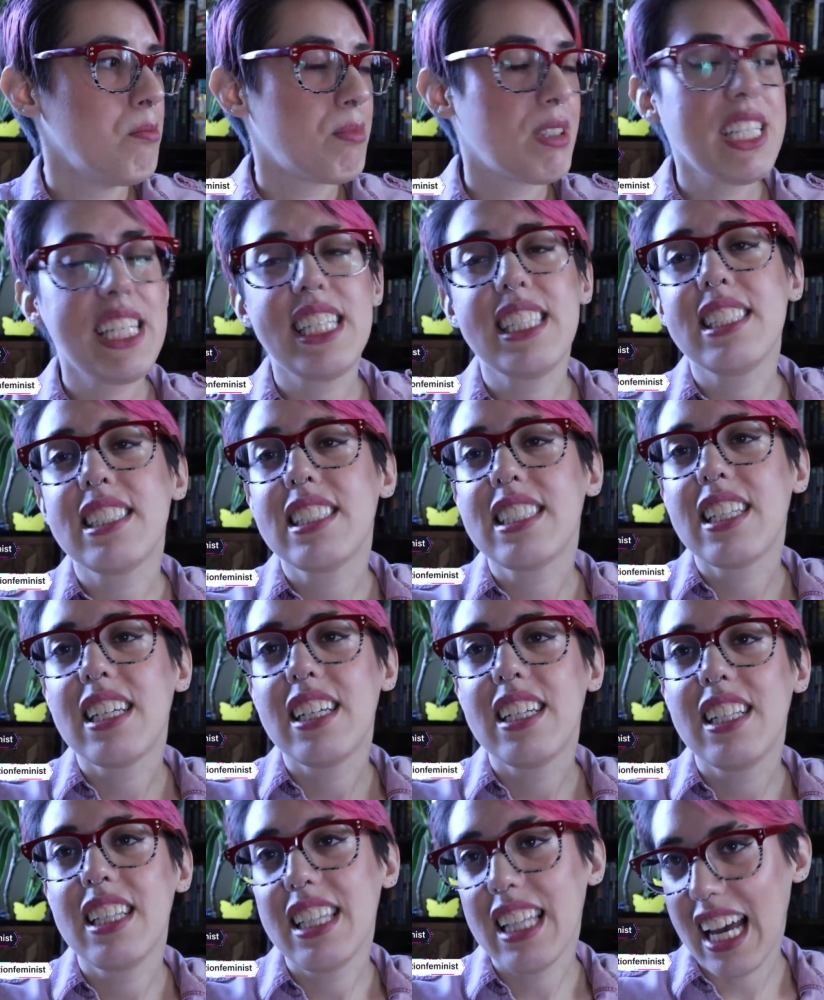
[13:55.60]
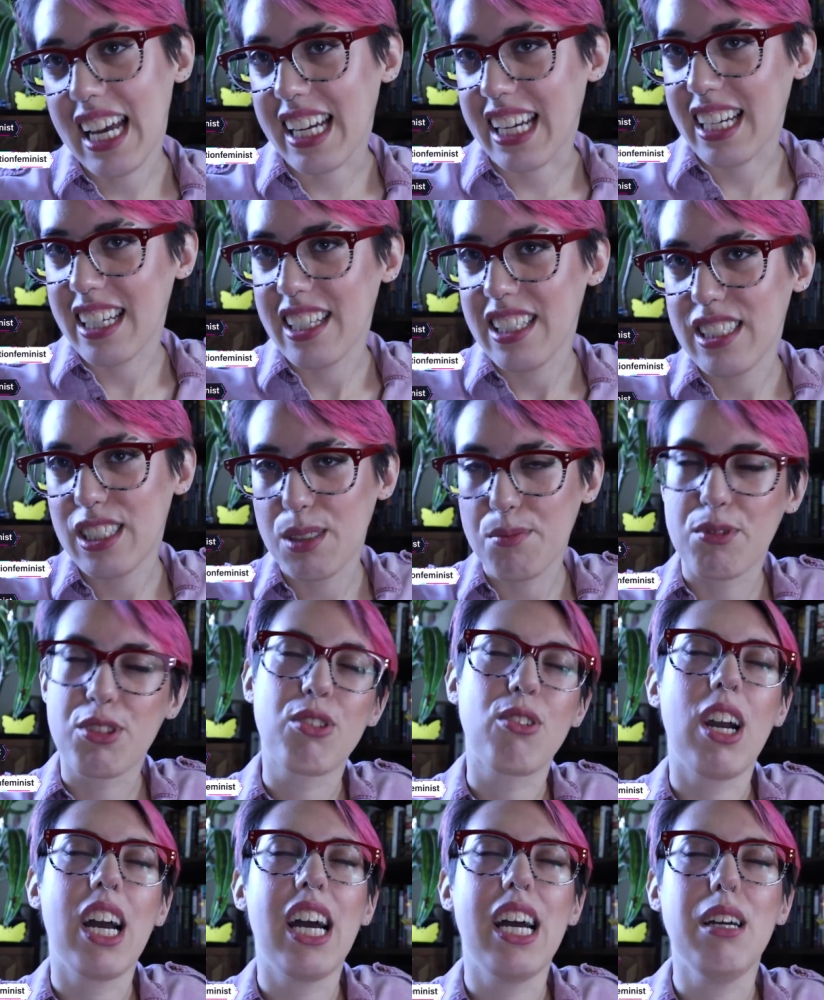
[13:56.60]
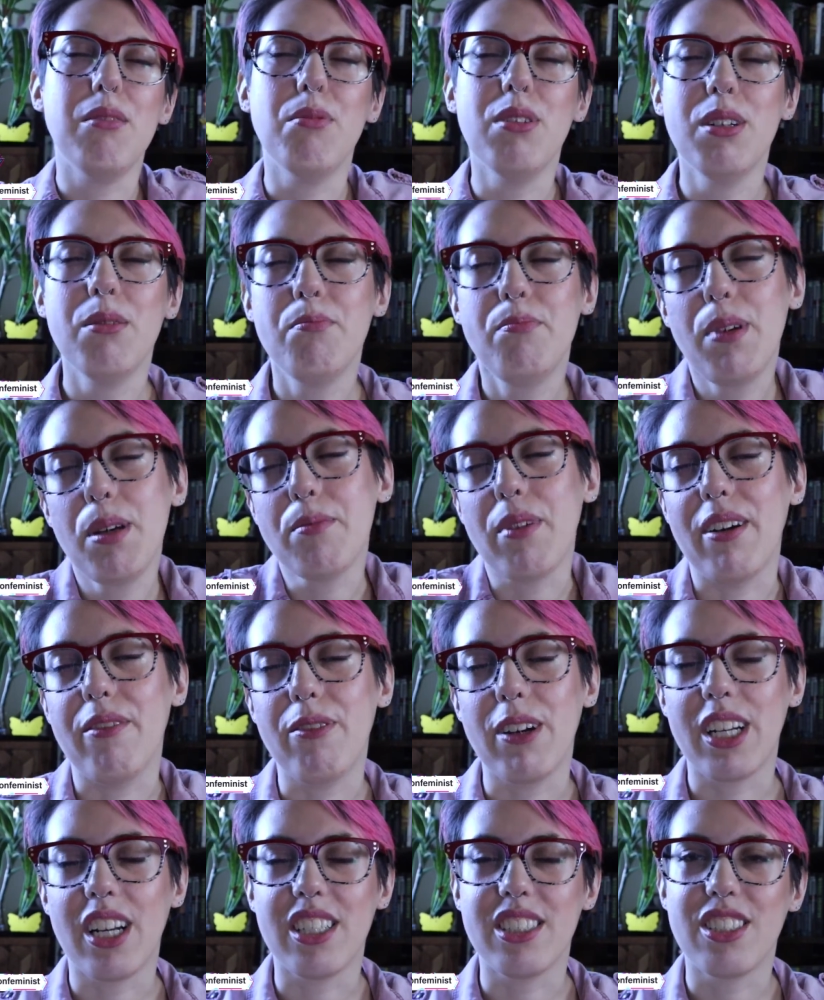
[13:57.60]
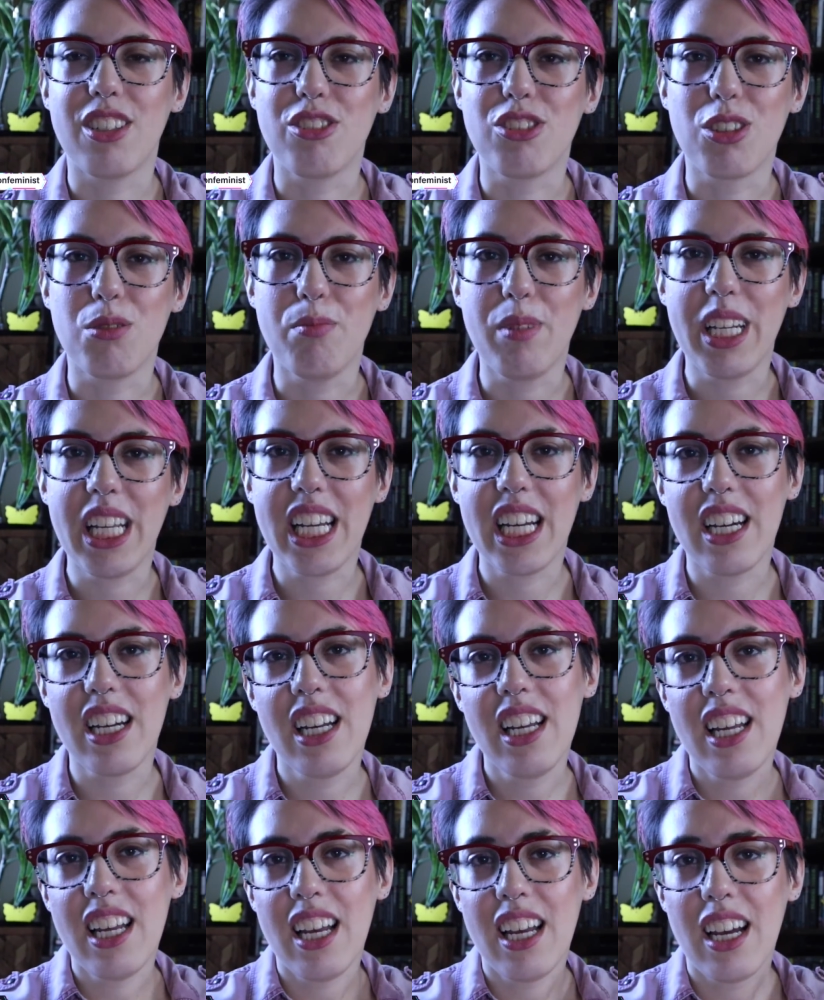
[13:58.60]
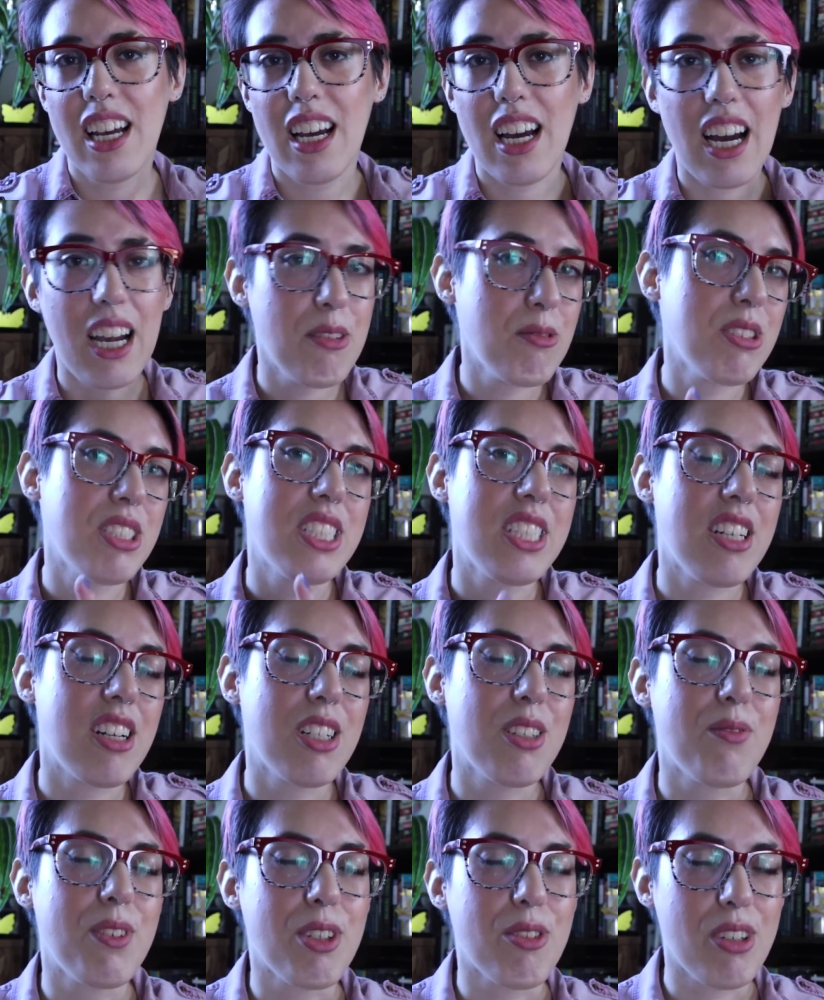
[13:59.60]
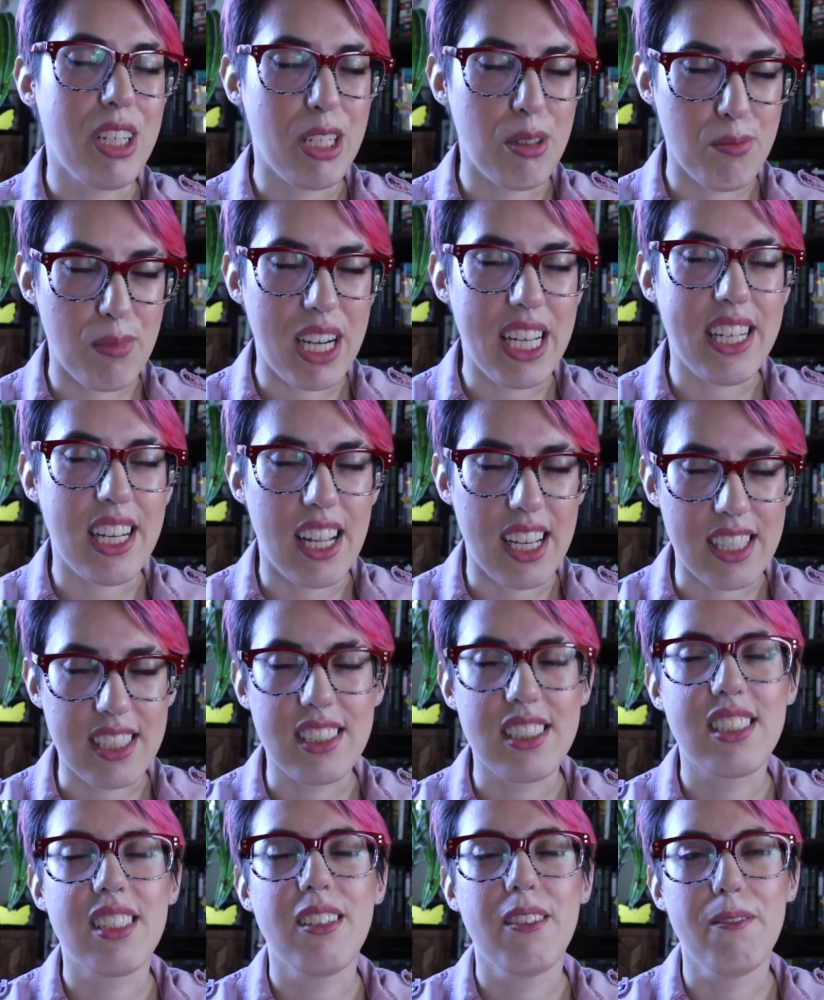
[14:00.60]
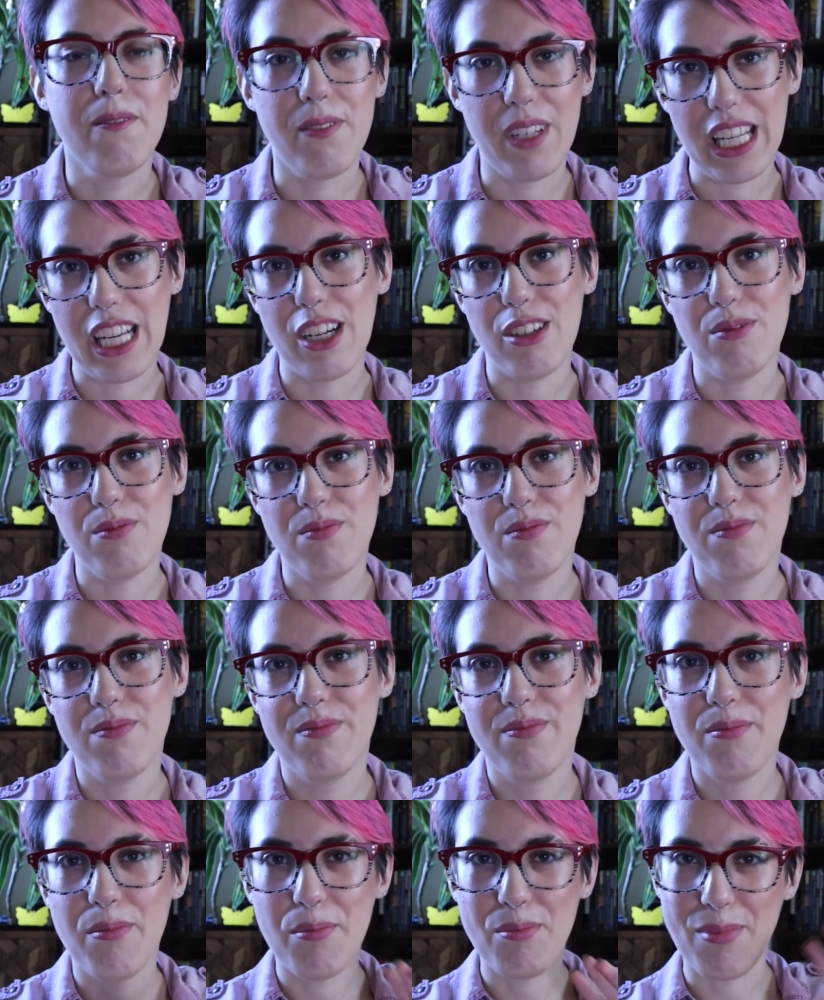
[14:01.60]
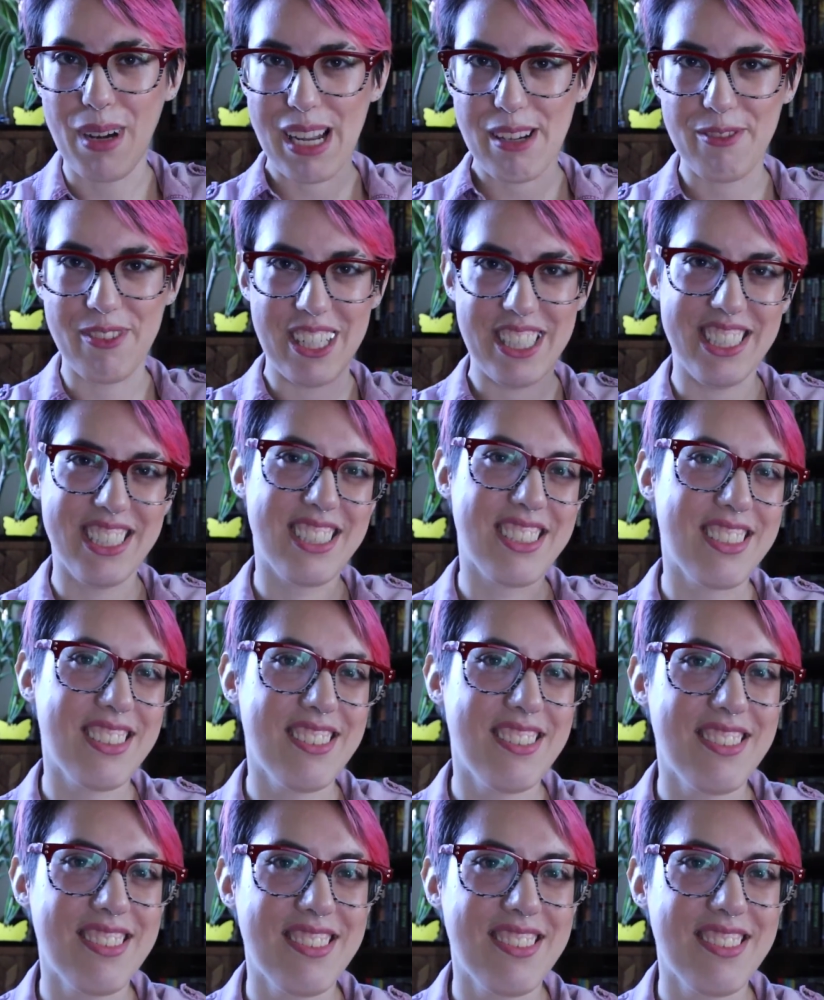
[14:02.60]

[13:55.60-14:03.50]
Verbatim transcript: Please like, subscribe, be my friend on social media. I will see all of you in my next video. Bye, friends.